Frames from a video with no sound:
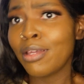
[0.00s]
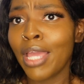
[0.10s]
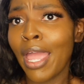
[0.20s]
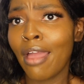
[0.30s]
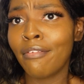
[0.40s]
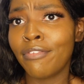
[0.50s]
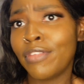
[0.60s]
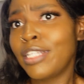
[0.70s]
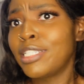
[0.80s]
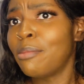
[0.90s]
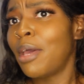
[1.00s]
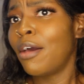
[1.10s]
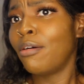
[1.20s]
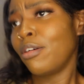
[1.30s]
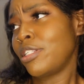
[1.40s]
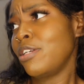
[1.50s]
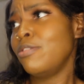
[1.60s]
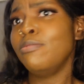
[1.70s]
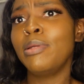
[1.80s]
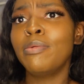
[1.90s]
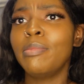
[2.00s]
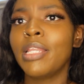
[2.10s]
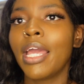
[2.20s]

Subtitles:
have this amount to be with me.